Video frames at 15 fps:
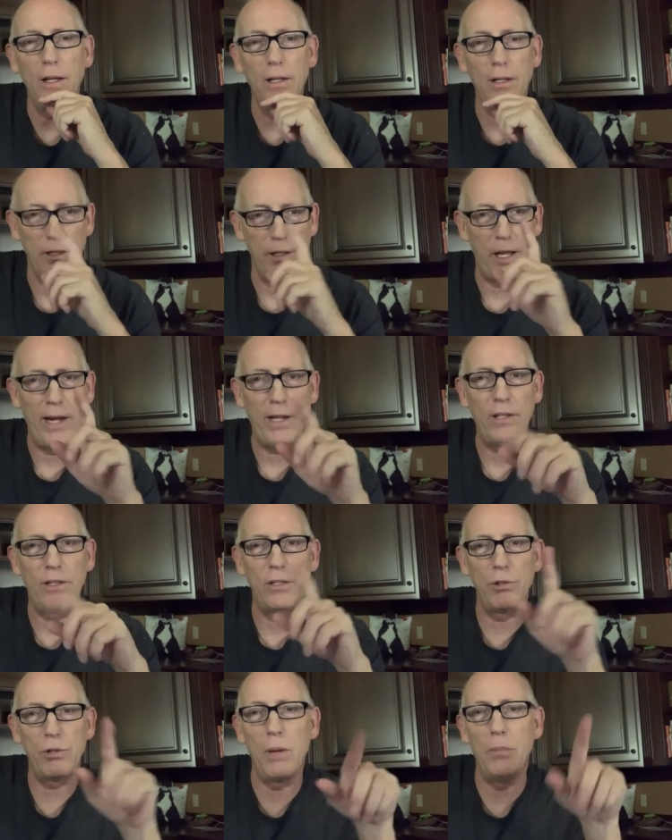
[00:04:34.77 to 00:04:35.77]
like
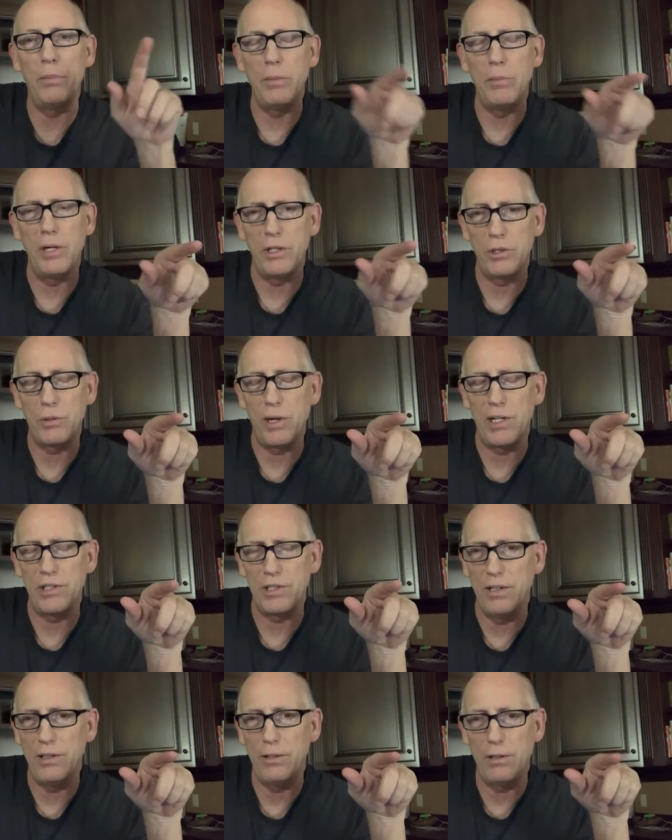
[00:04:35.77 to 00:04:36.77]
the Trump
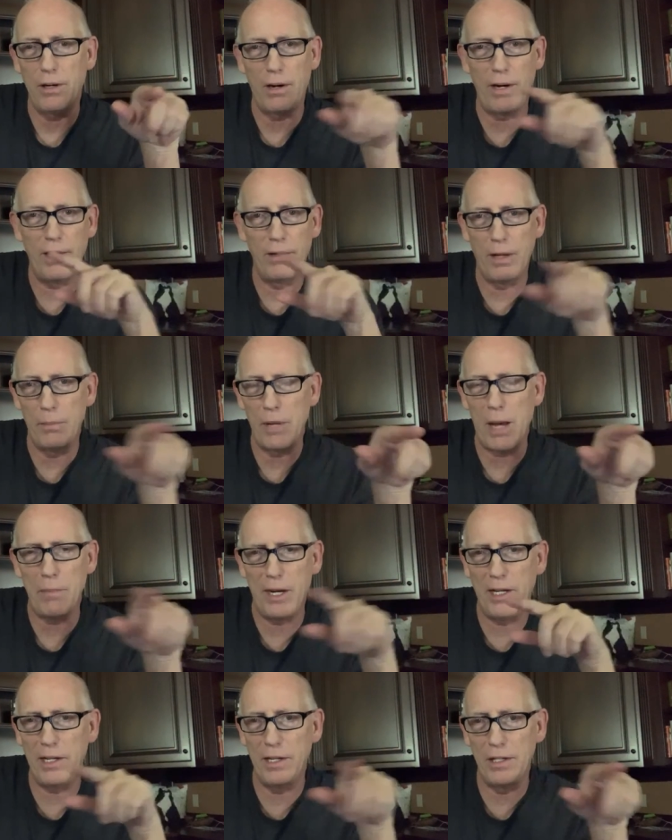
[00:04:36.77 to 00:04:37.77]
administration, all right, I'm not
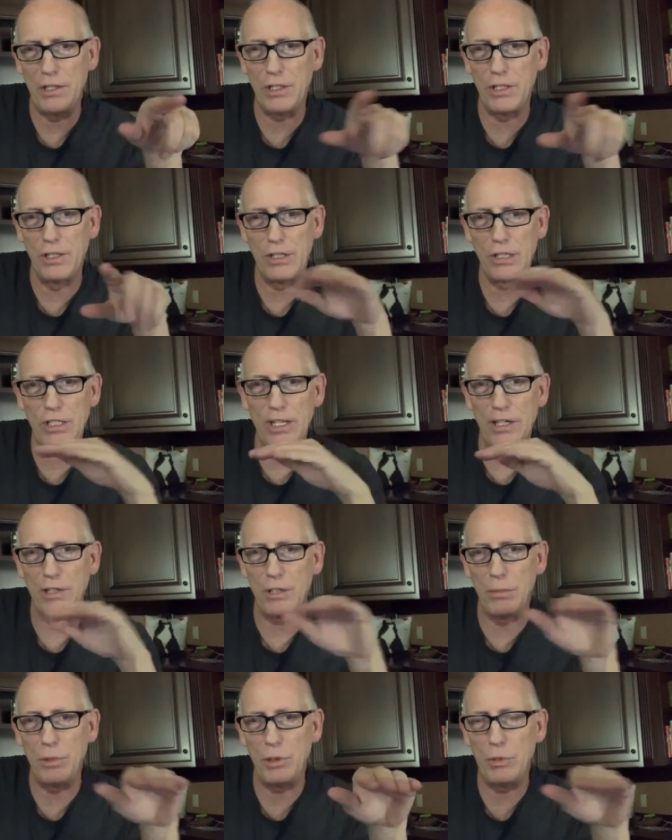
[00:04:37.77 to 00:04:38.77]
making a di-
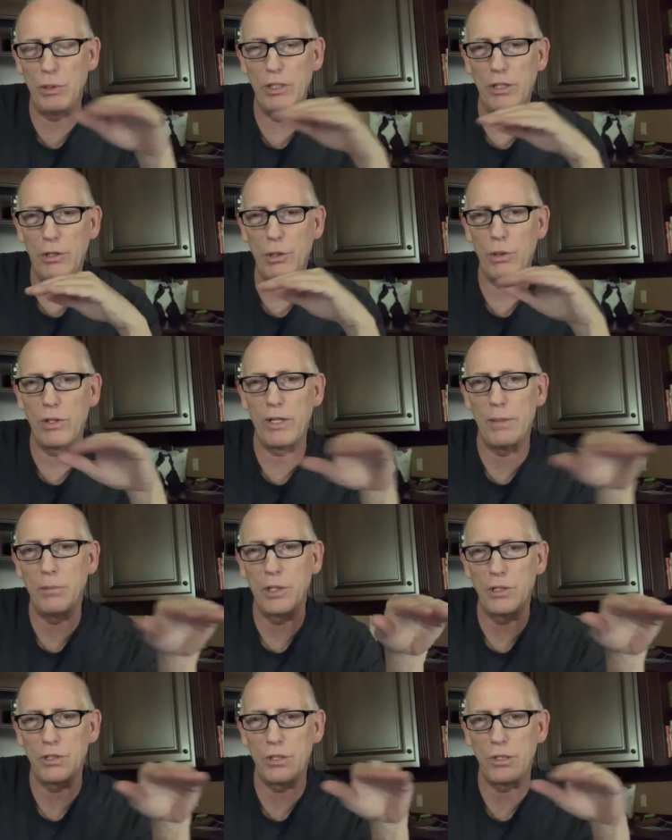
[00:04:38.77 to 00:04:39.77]
distinction between the two of them
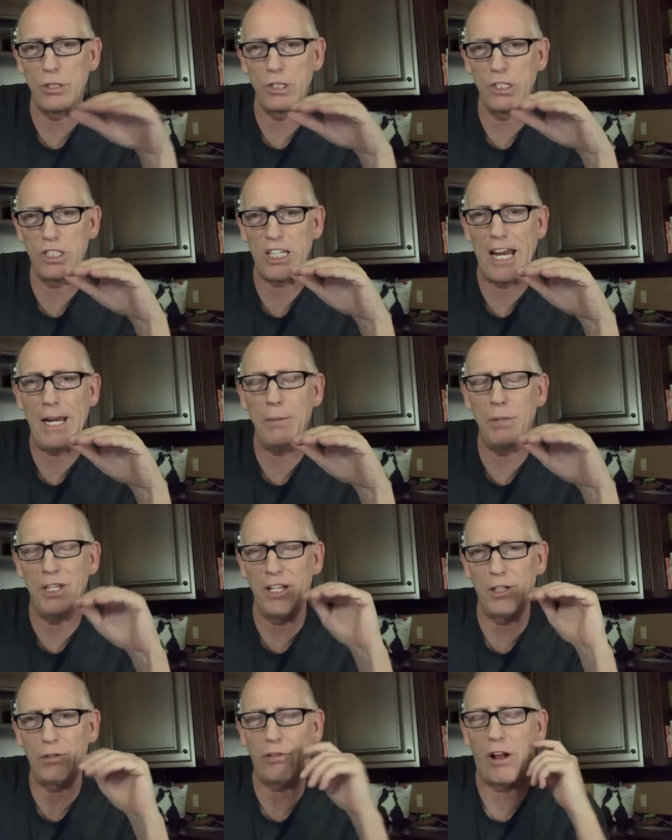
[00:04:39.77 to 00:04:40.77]
because they're the same in
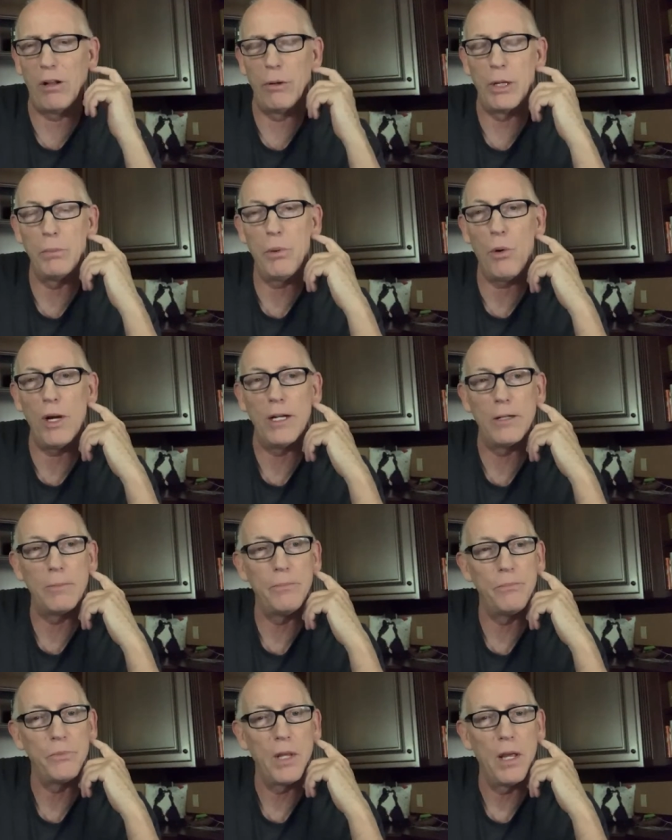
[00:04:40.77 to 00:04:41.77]
this following point.
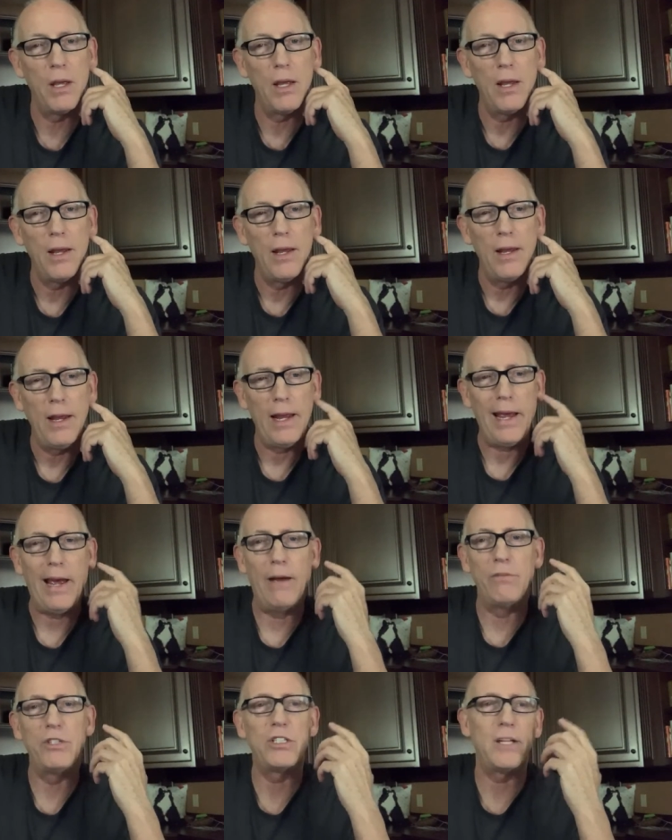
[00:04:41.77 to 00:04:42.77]

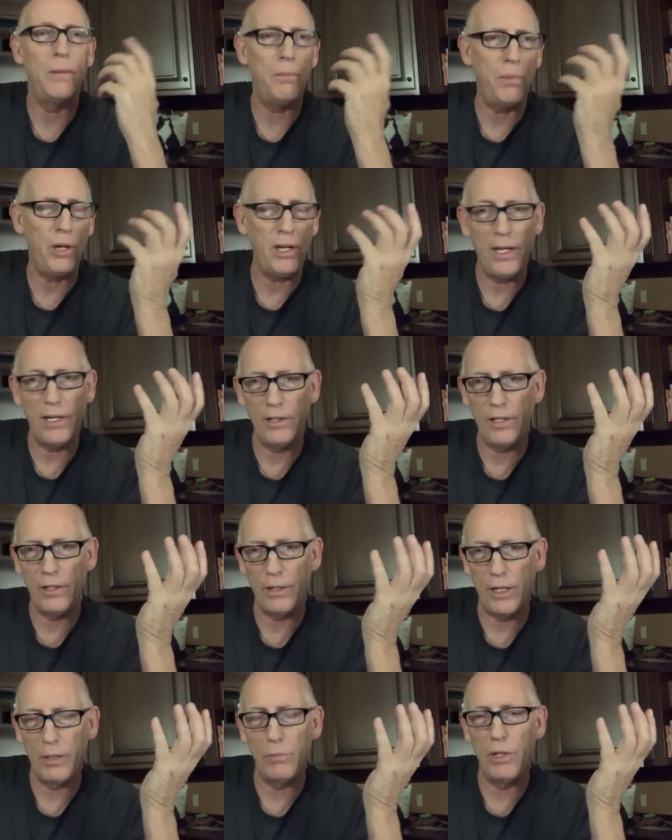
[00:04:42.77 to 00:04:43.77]
Have somebody in
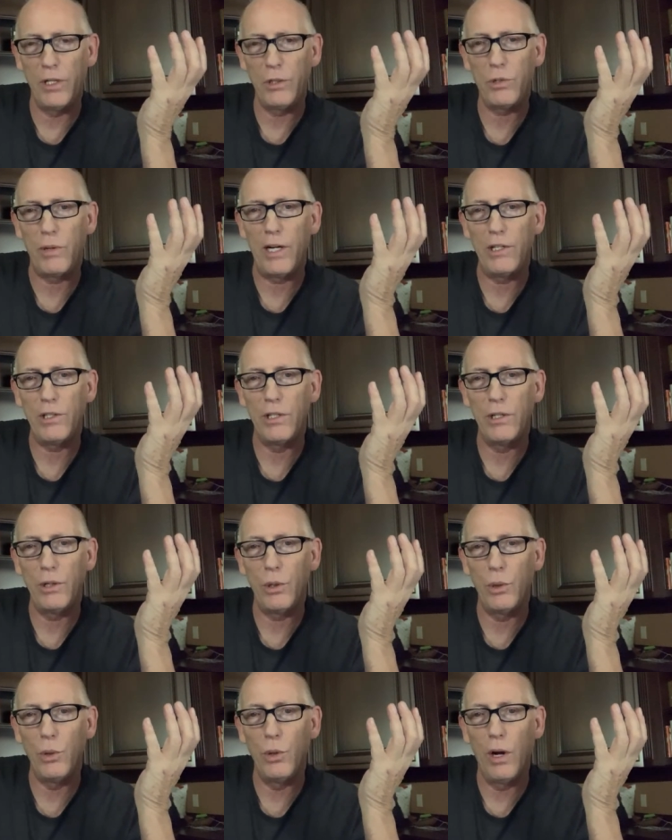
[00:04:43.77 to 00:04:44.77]
the administration
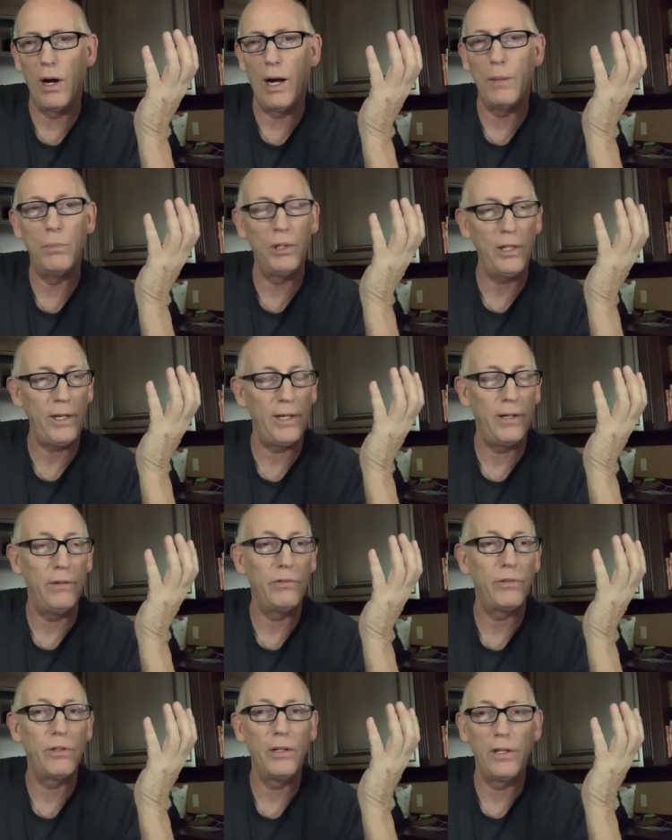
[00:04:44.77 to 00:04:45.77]
who I
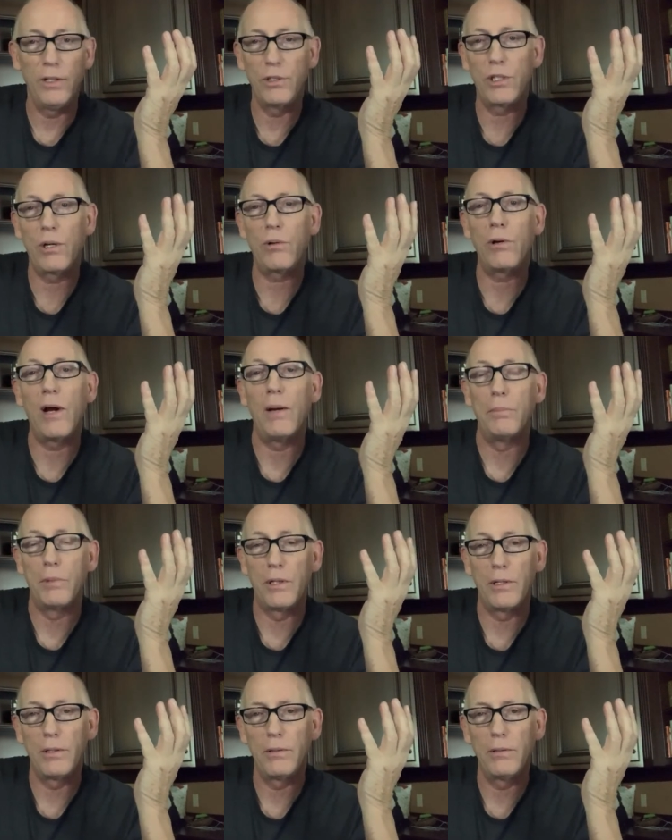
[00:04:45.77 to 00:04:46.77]
believe is corrupt.